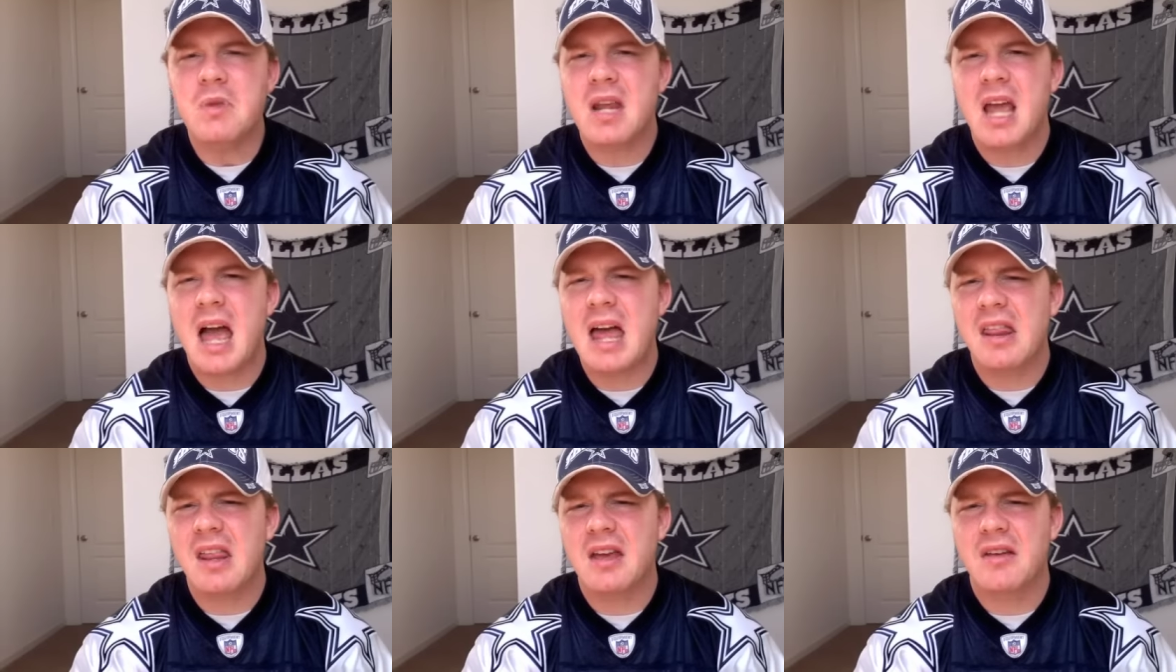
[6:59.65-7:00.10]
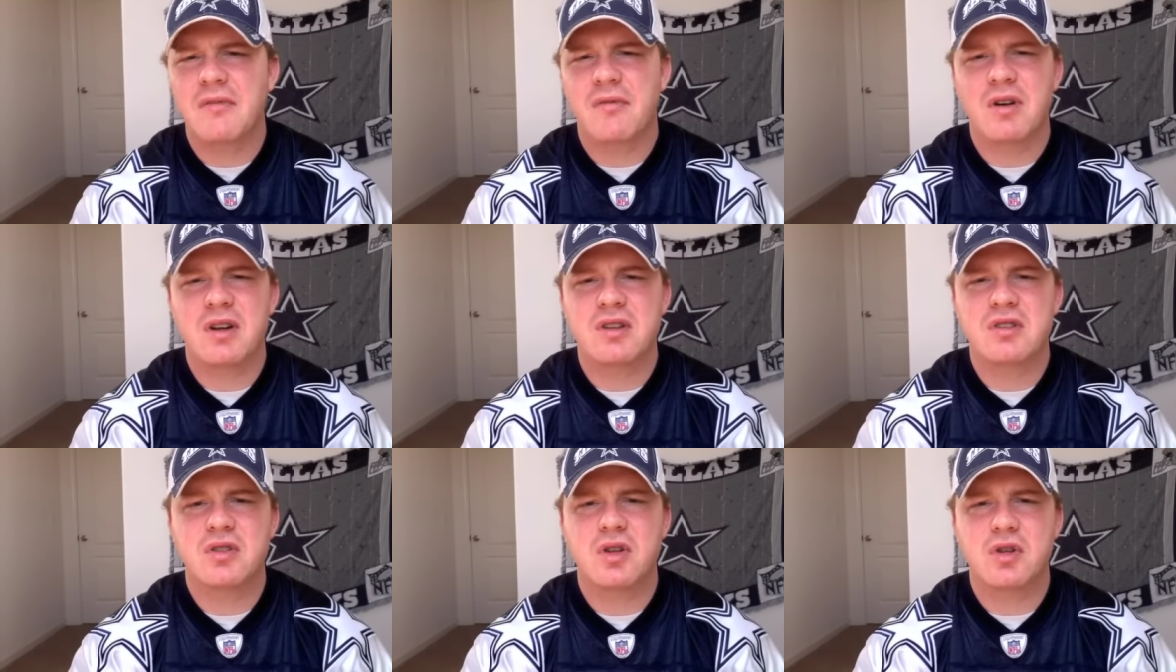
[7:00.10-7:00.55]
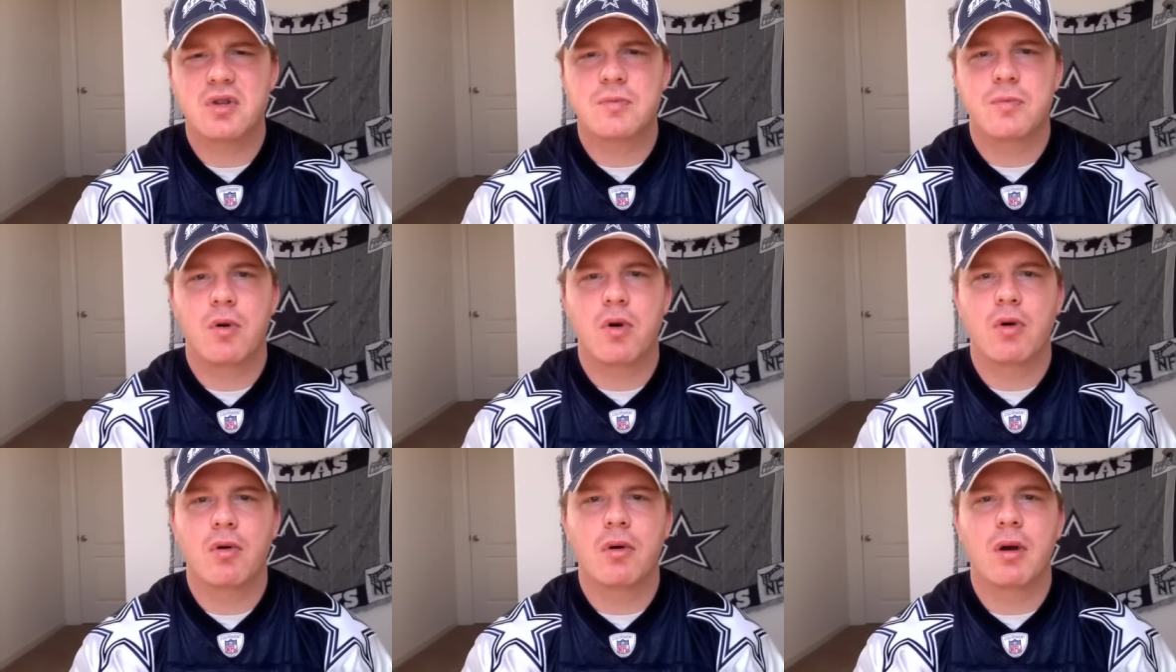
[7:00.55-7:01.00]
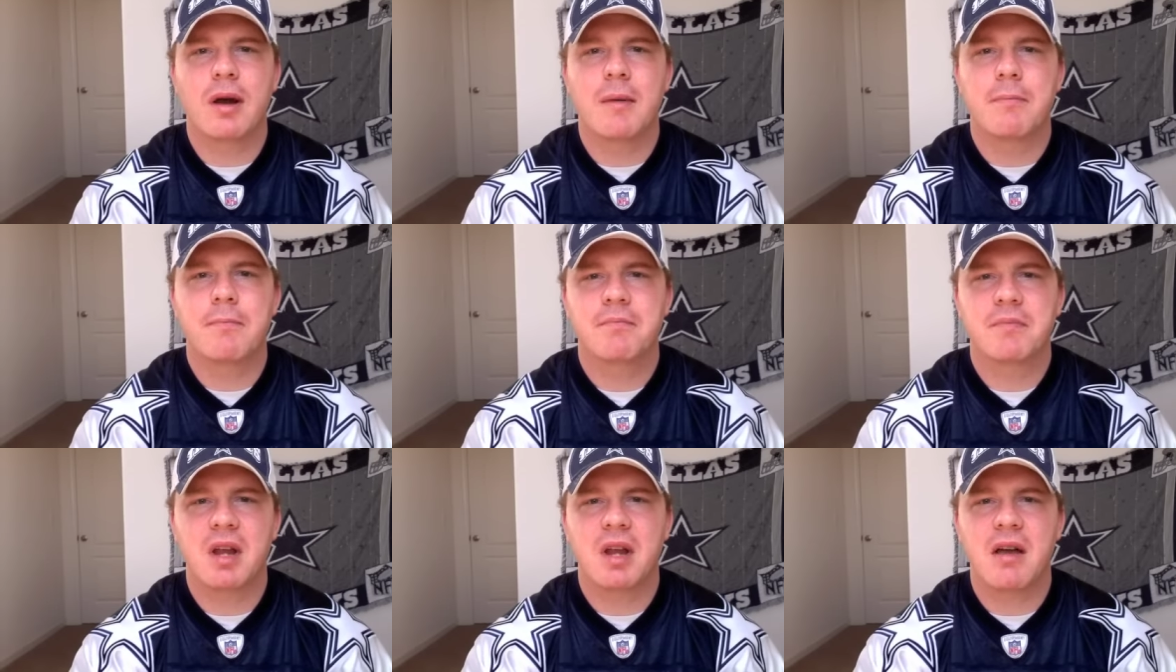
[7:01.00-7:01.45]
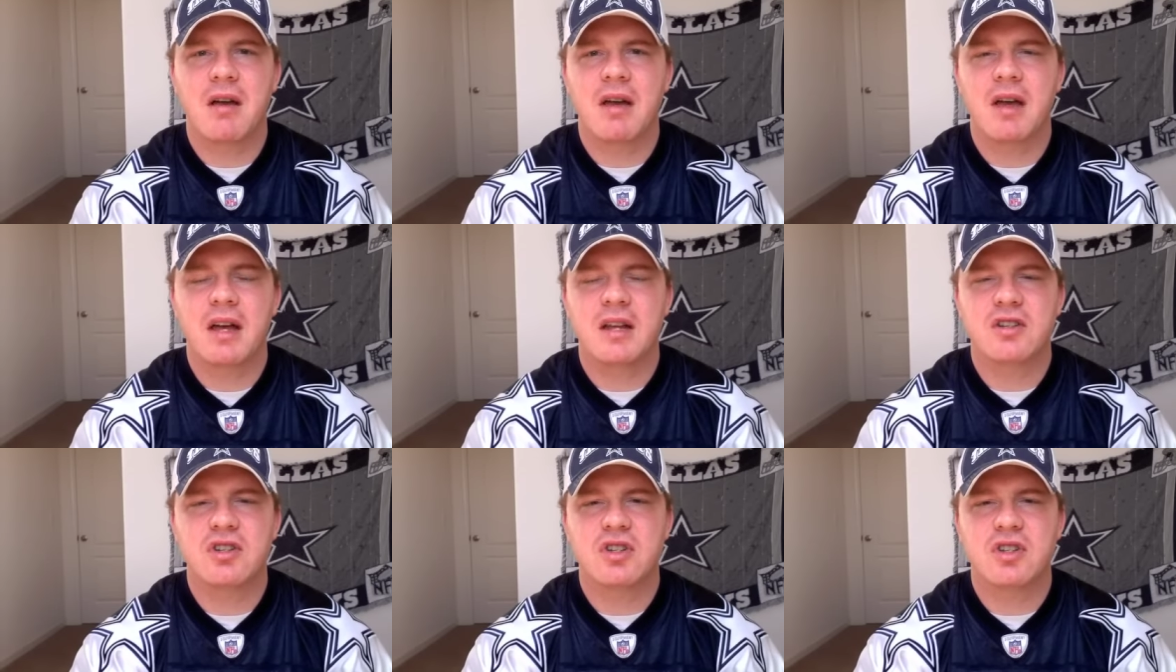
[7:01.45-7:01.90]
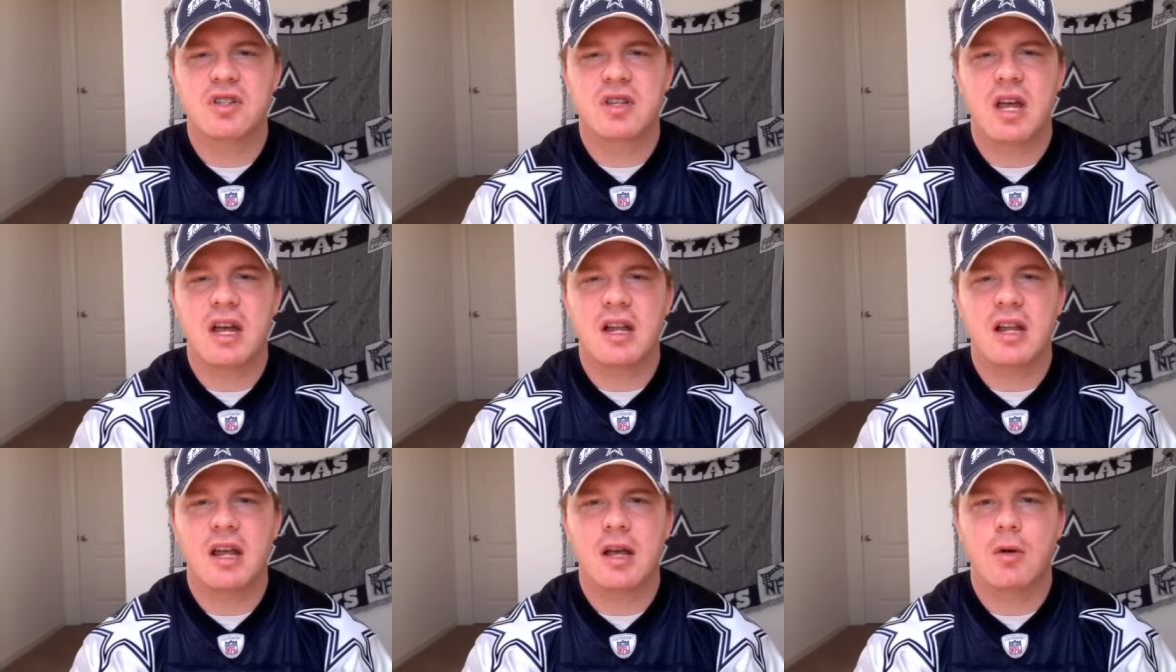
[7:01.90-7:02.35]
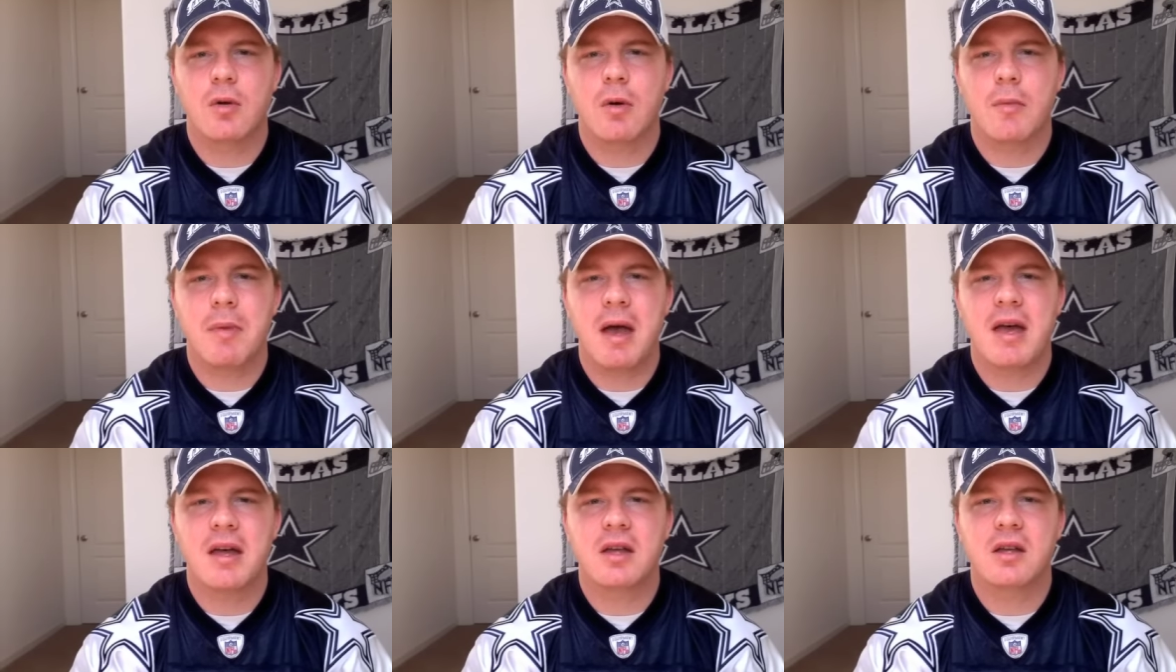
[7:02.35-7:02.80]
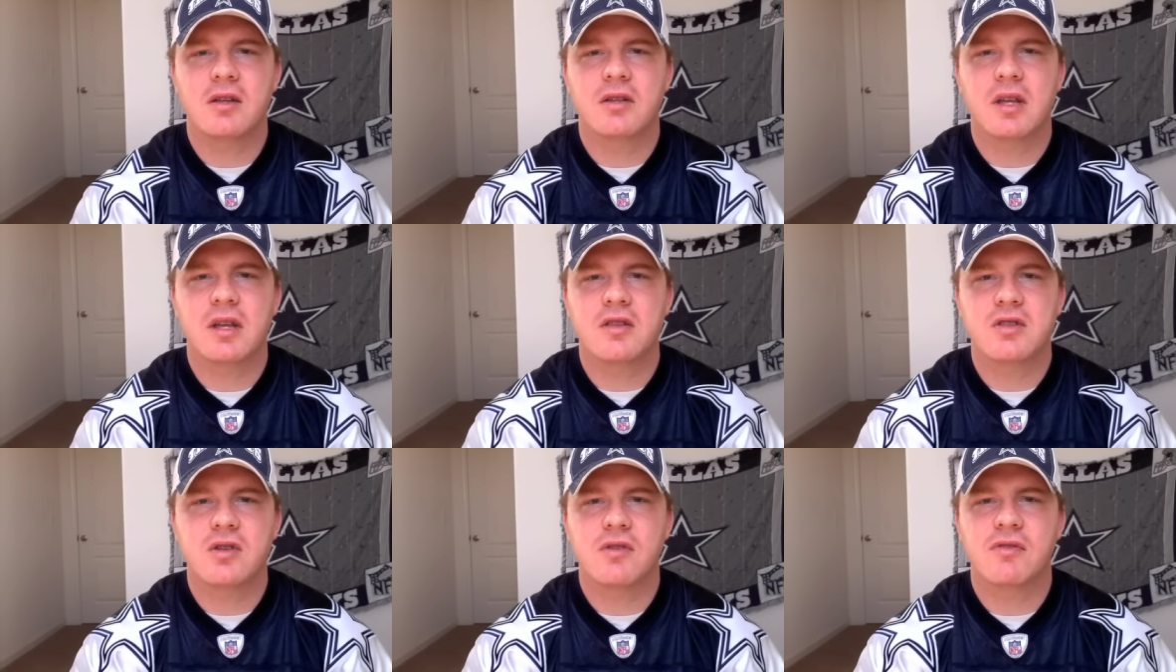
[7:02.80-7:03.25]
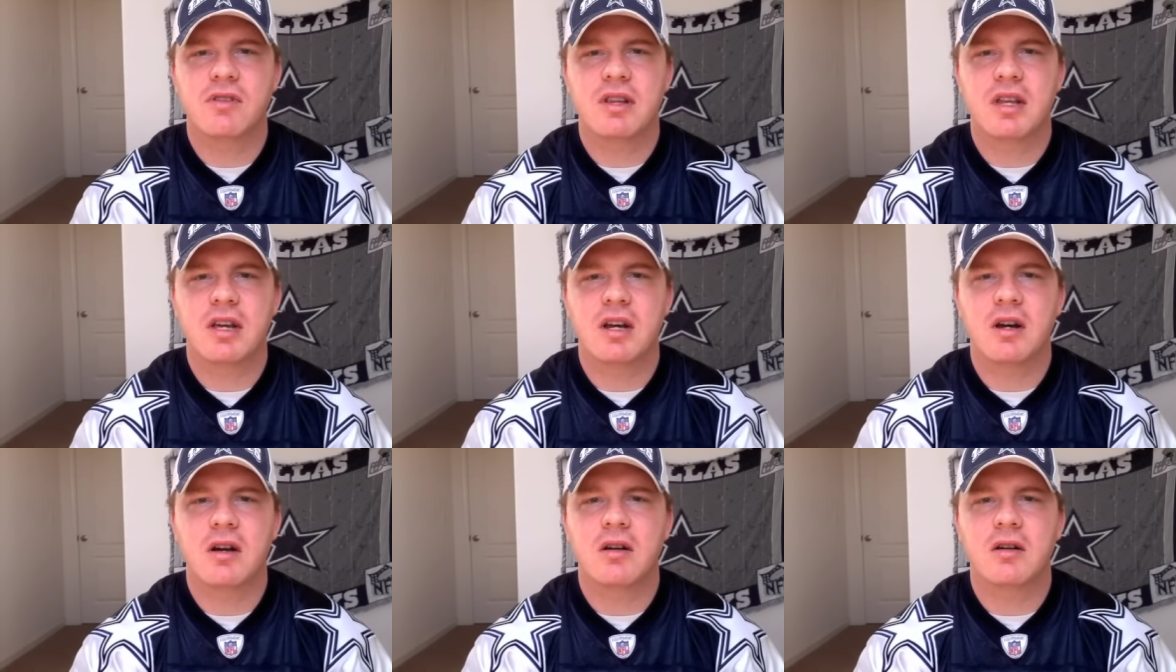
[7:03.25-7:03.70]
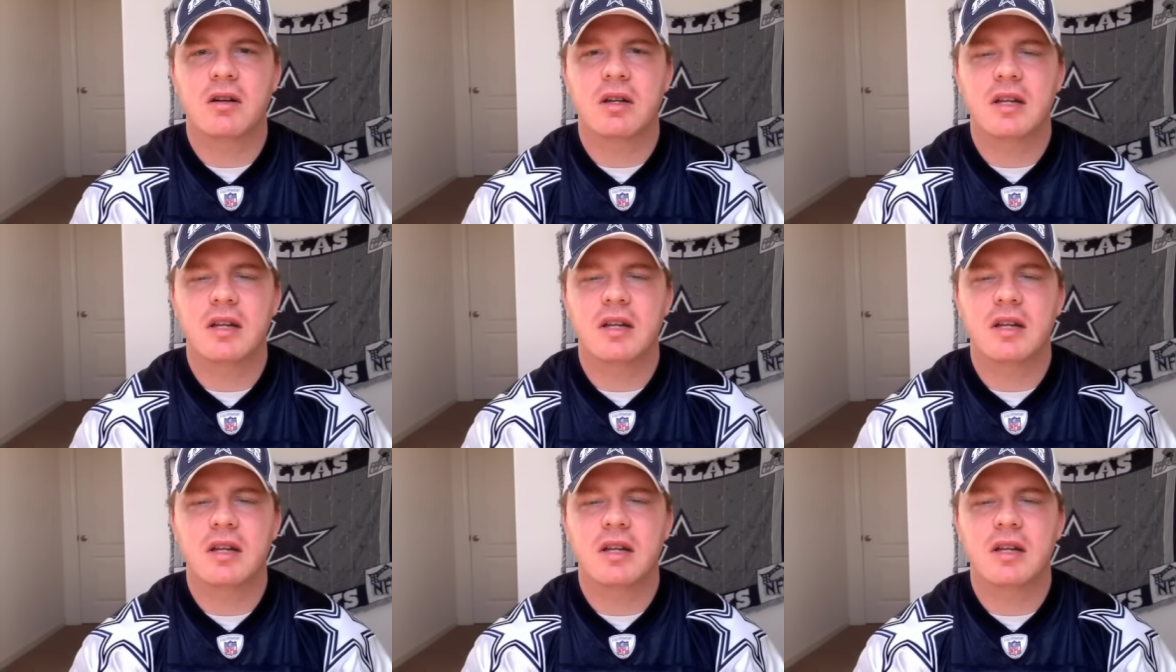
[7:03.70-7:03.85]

I like Fresno's program. I, I, just I like what Pat Hill does over there.